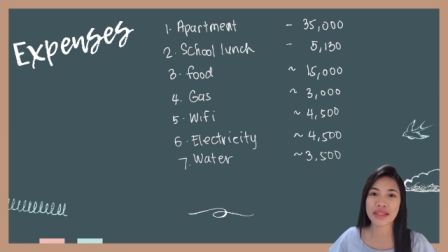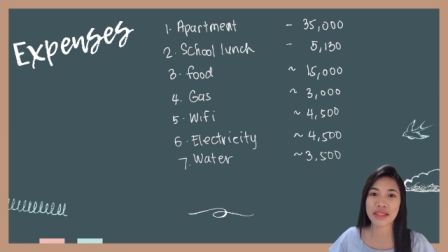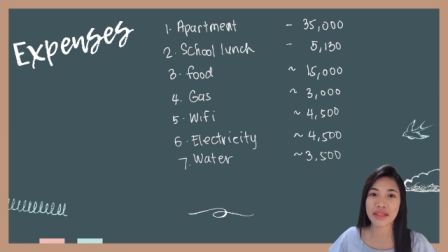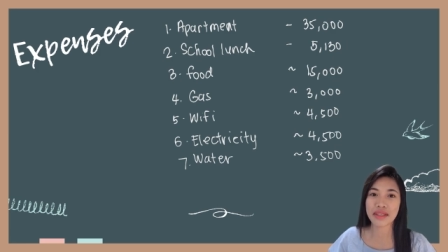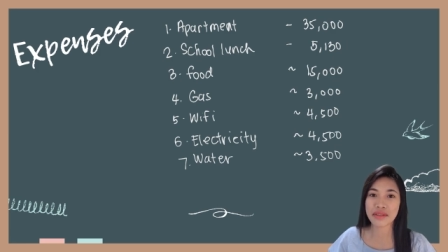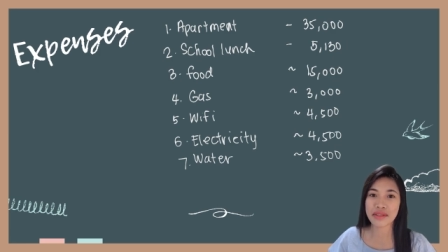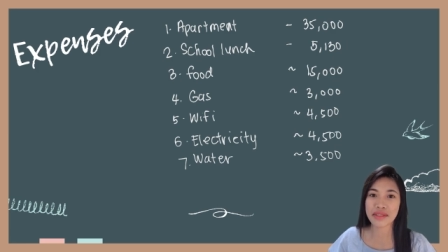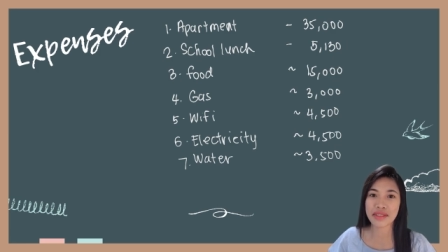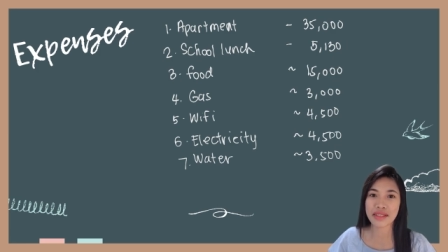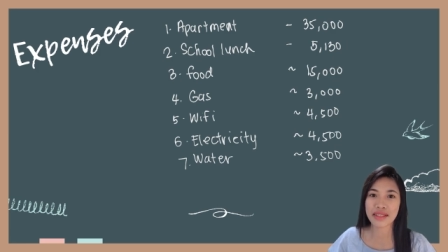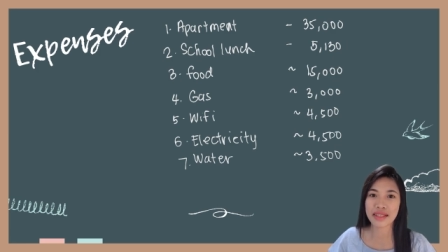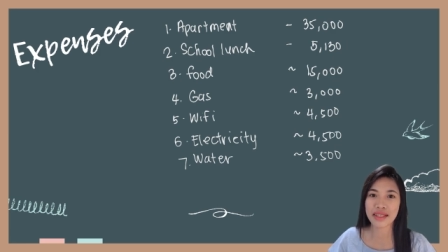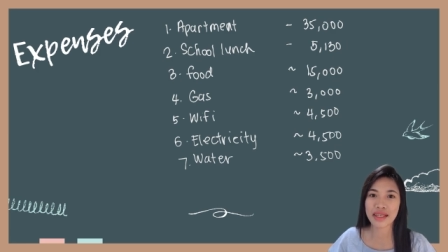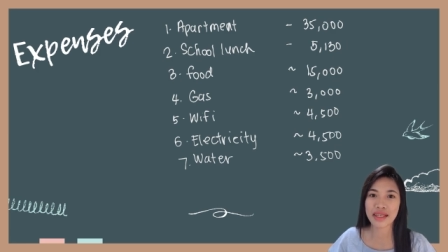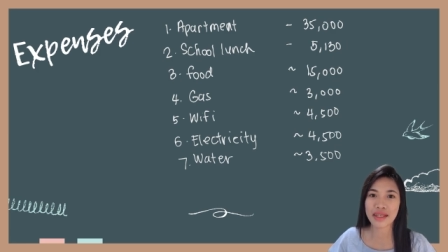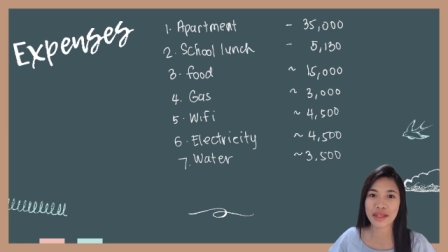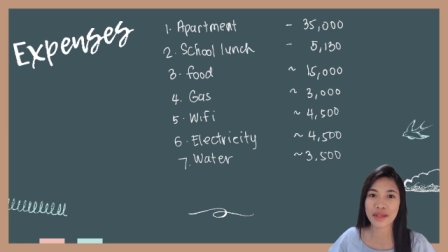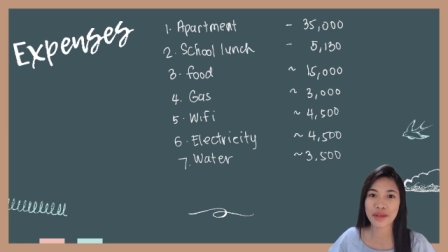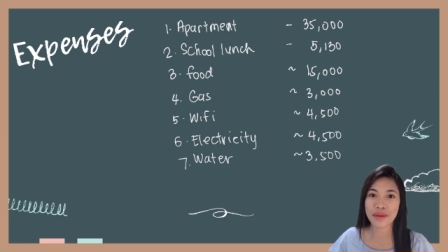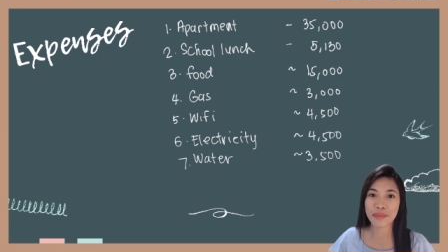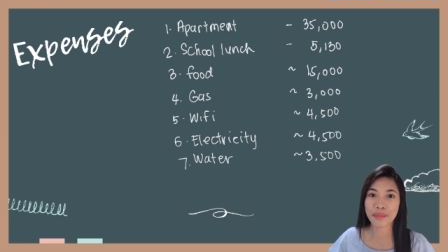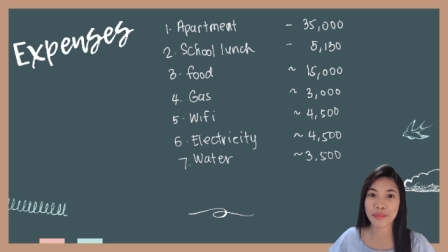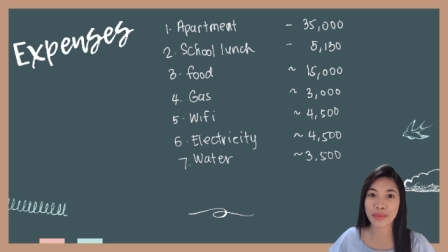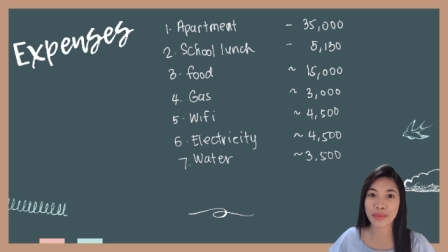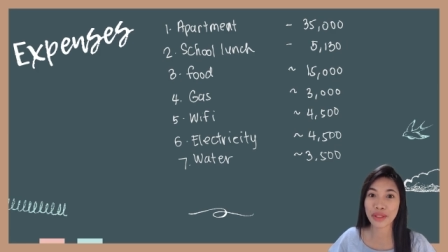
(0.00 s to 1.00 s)
thousand
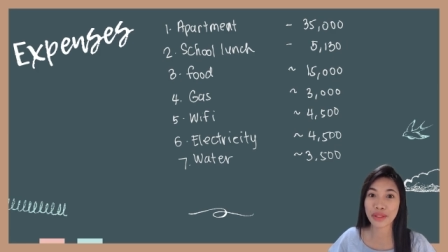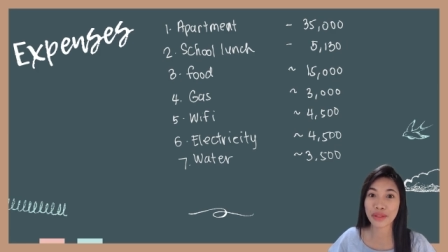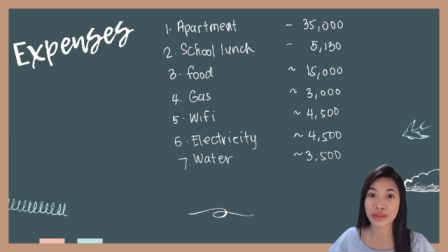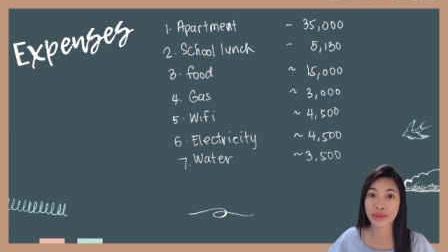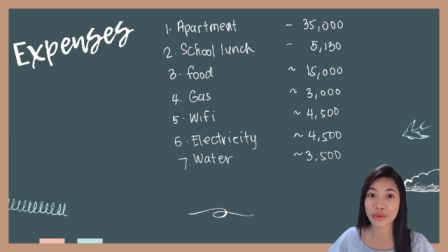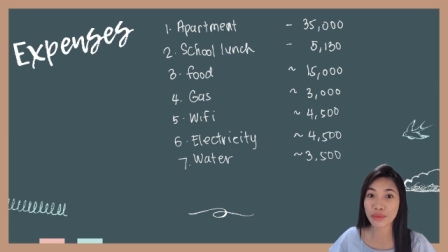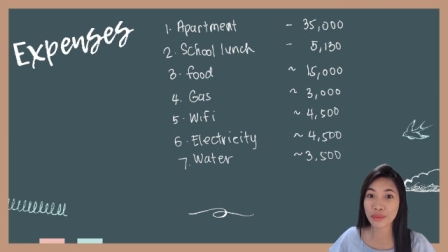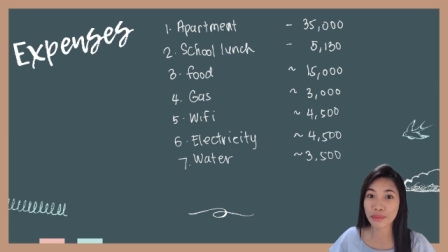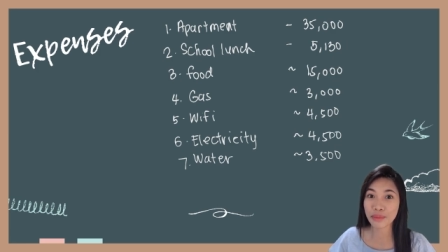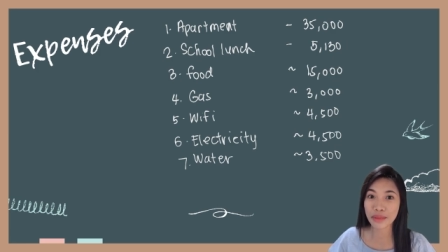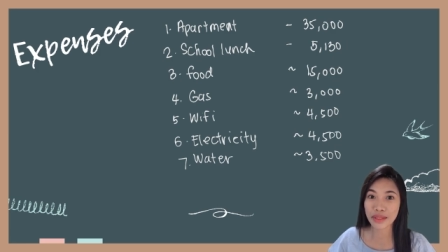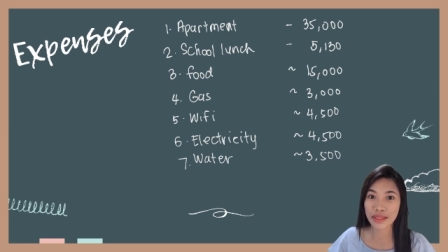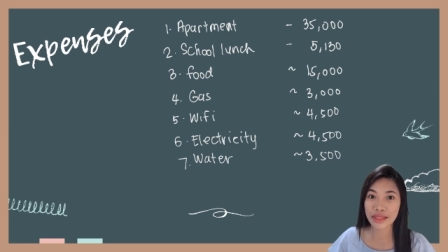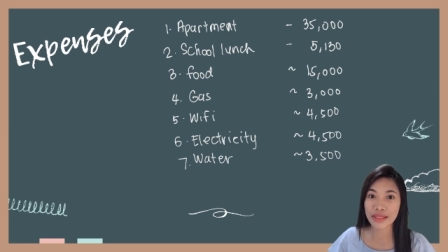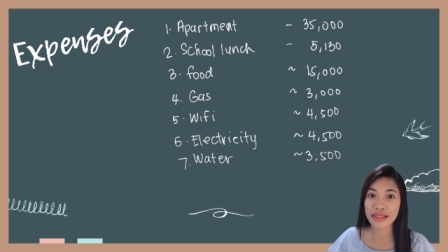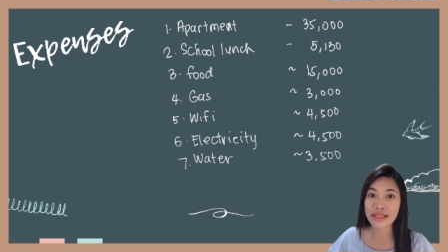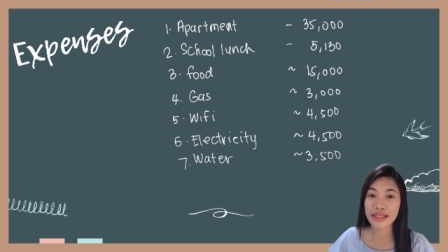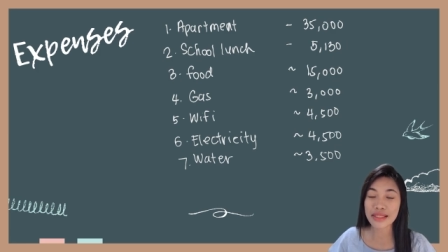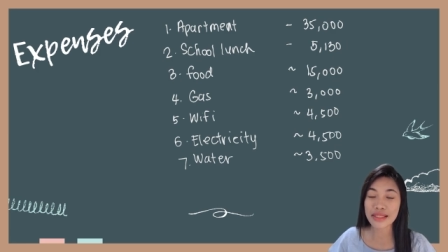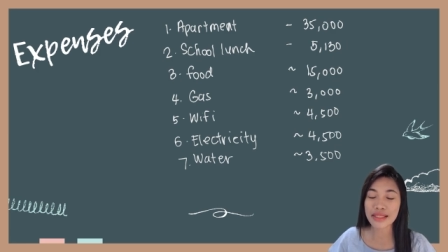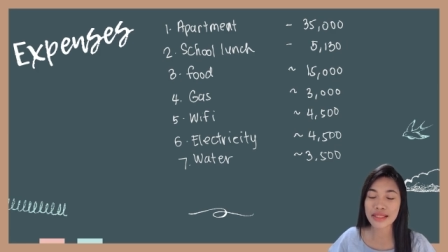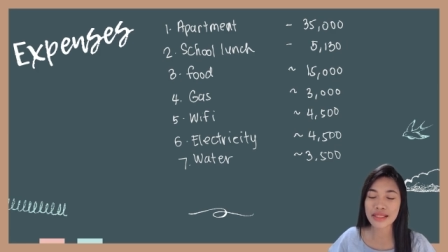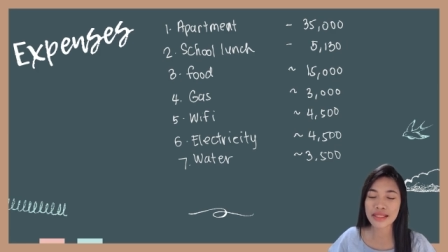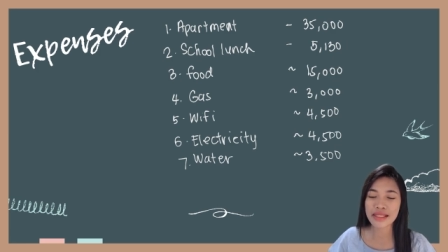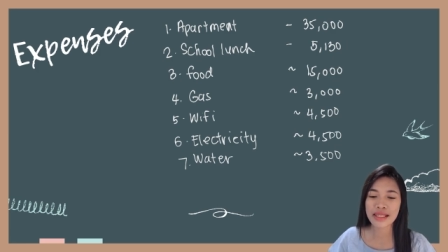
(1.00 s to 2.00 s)
yen per two
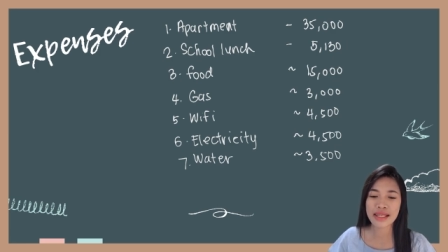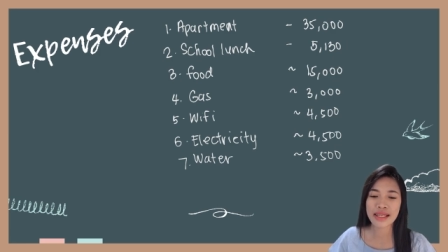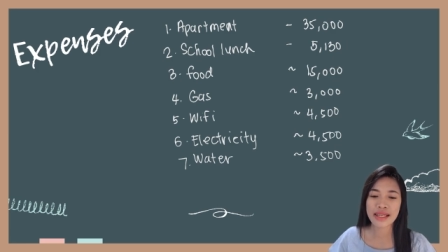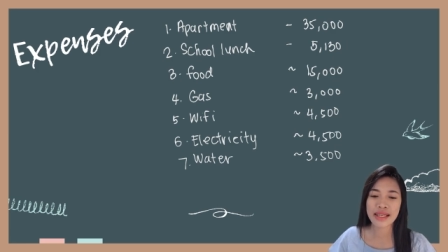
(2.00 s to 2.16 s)
months.